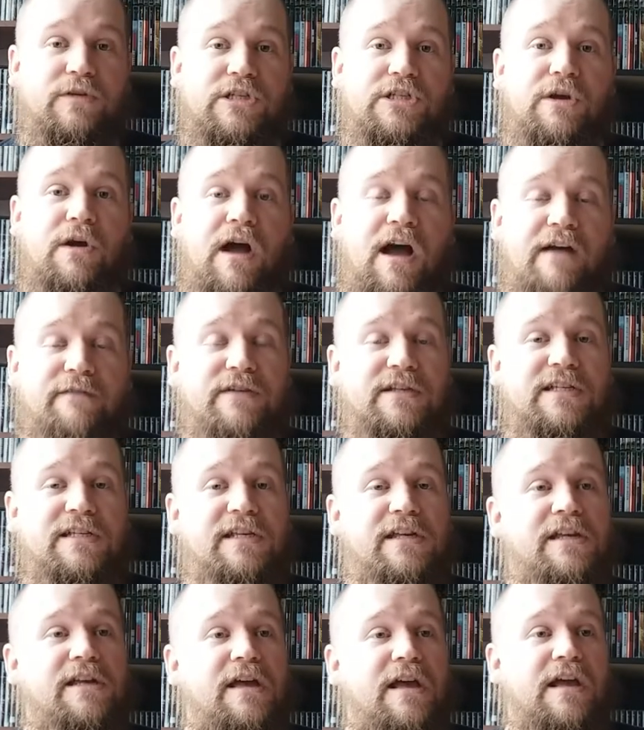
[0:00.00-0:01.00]
So
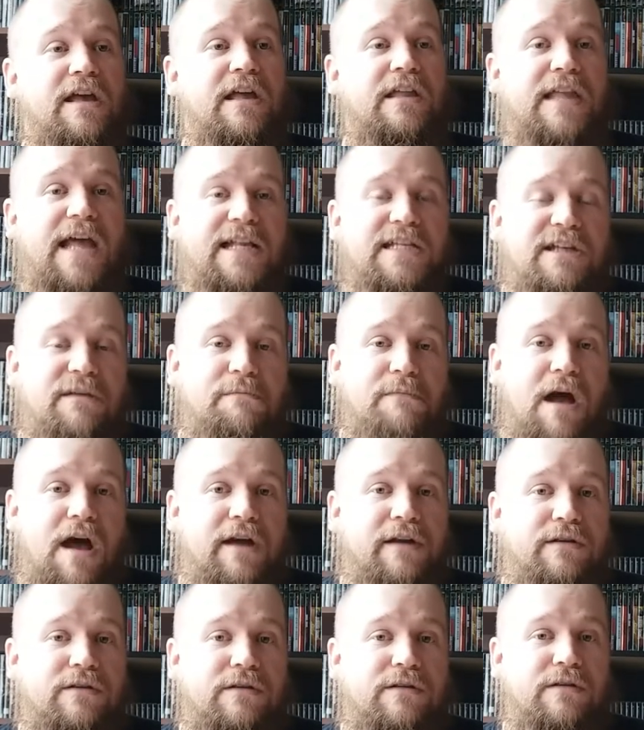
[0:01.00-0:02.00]
obviously that's a
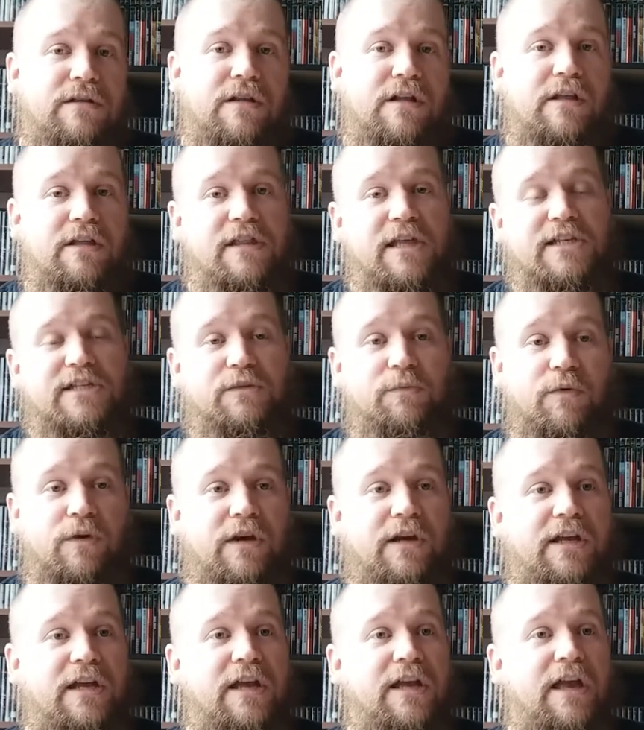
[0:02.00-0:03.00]
model that's
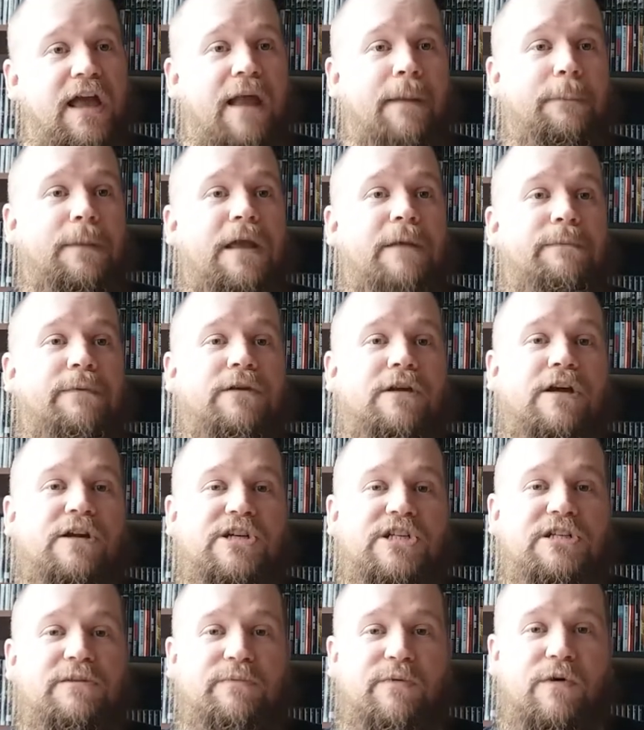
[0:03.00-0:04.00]
working and people are
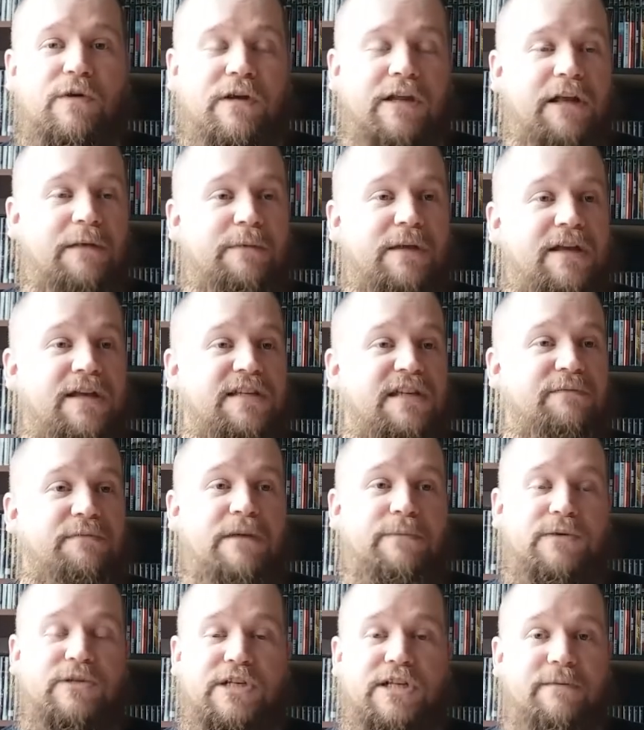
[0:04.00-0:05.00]
supporting it because if
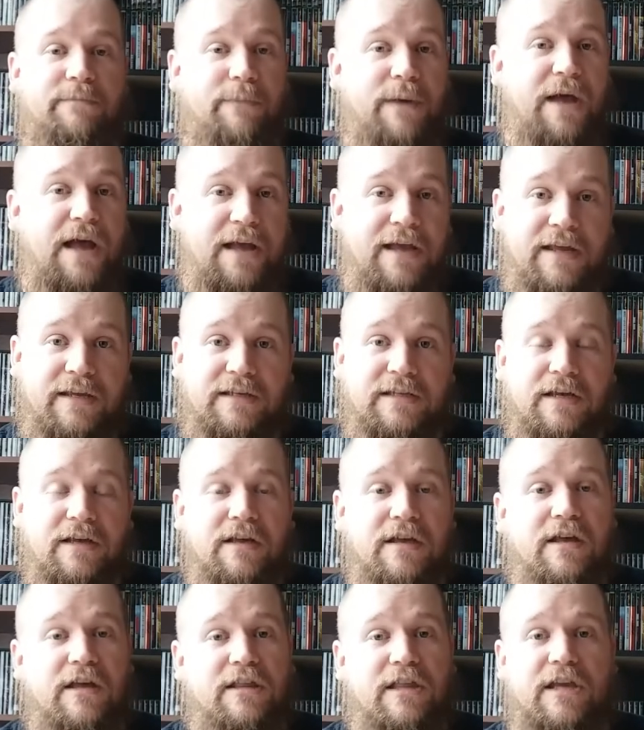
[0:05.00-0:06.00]
people didn't buy it,
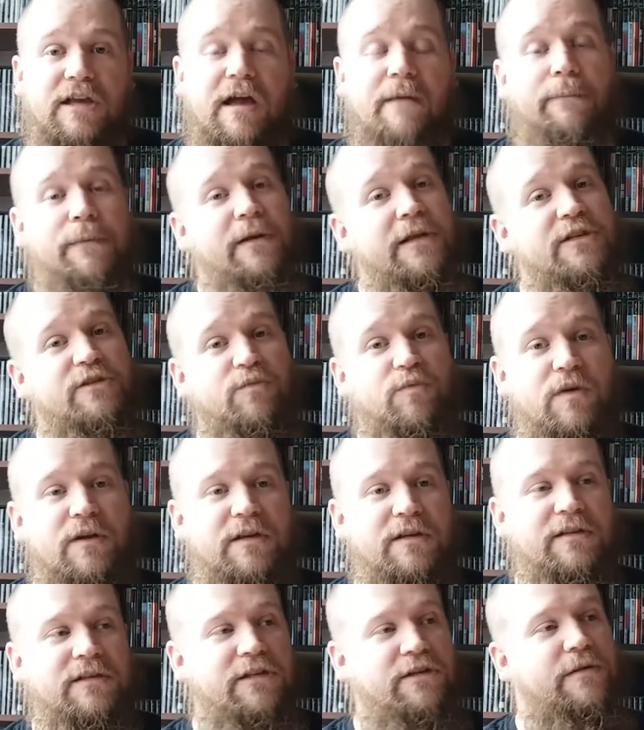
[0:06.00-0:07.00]
the companies
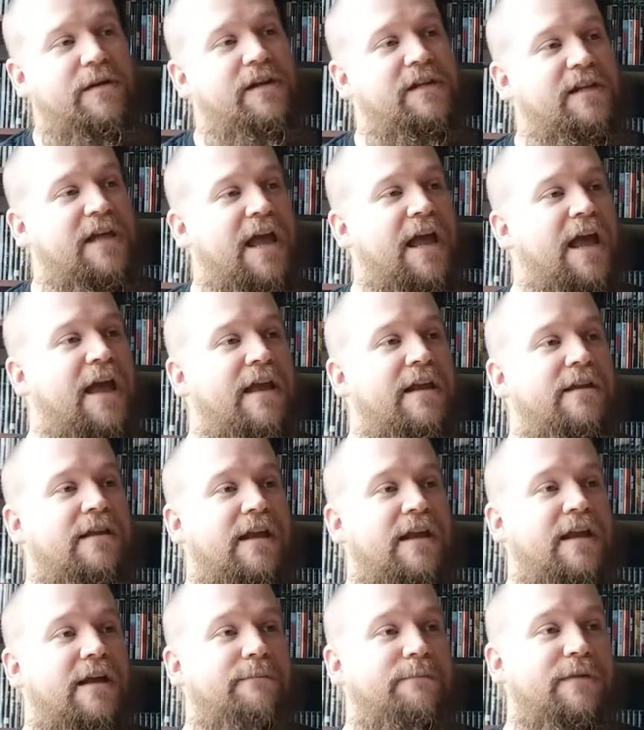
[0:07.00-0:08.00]
wouldn't do it and the
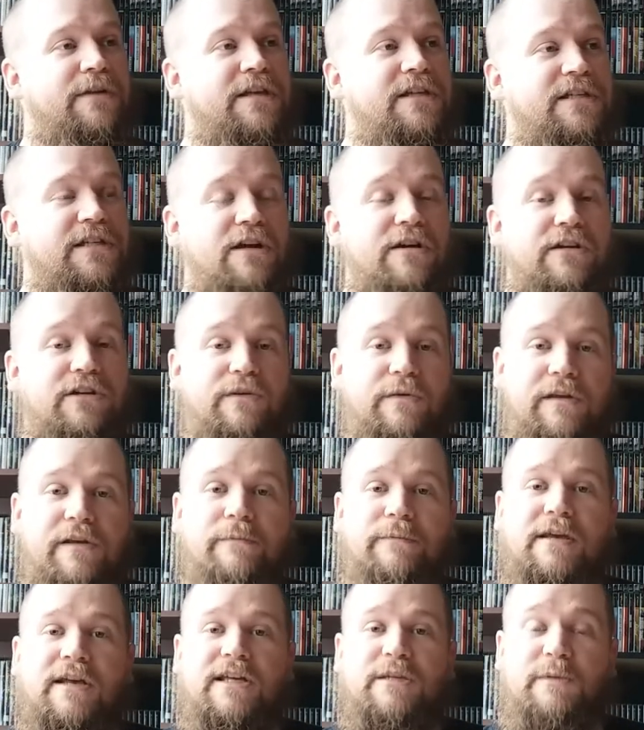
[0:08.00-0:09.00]
companies are doing it
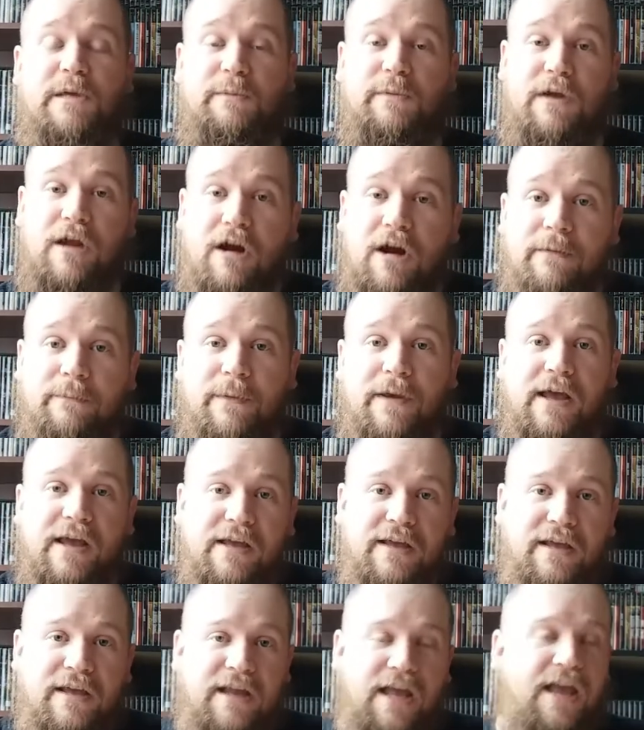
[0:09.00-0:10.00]
because people are
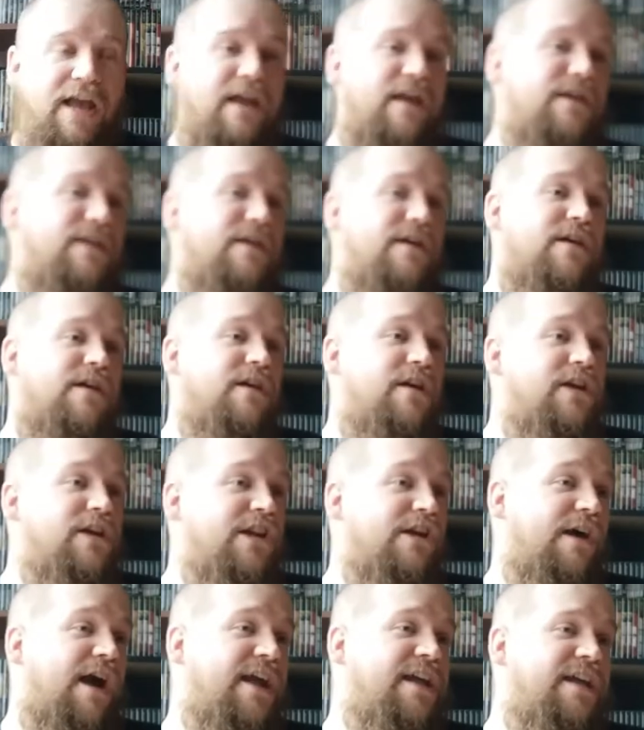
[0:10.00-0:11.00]
buying it and you
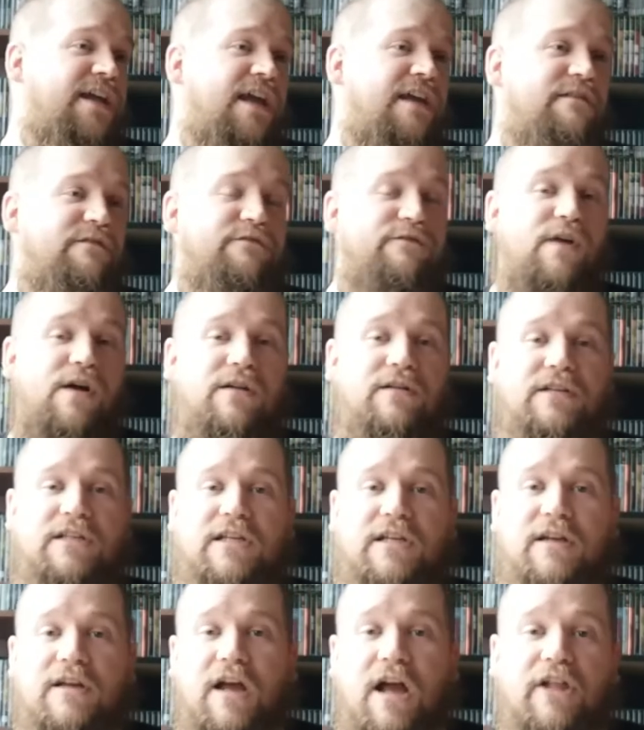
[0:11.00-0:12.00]
know I can't
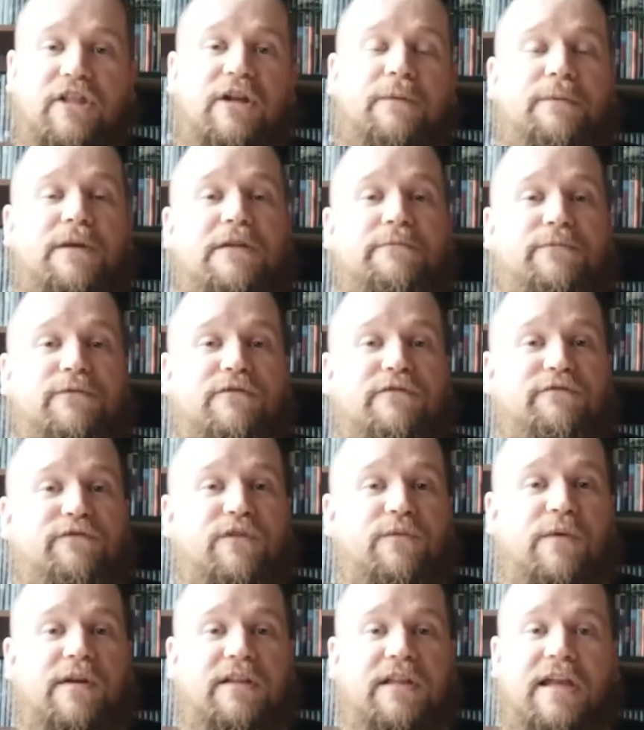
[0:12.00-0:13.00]
fault other people for
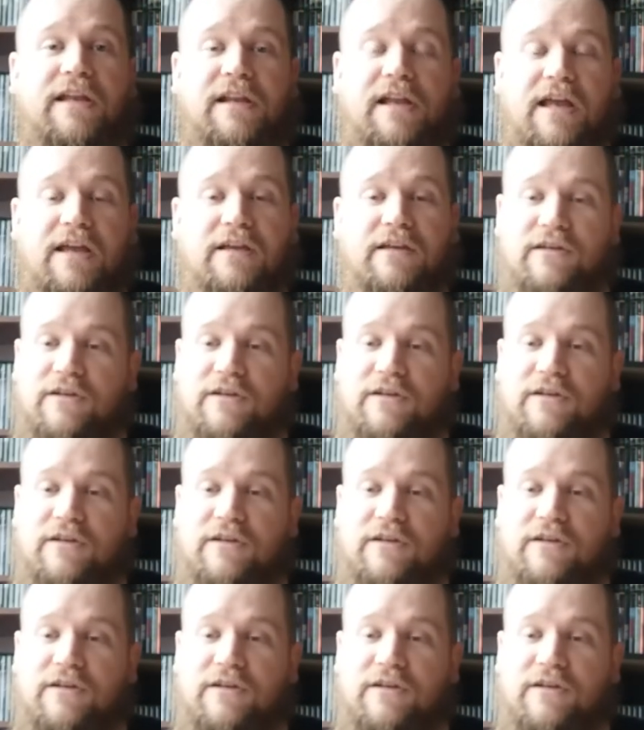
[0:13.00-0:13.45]
what they like.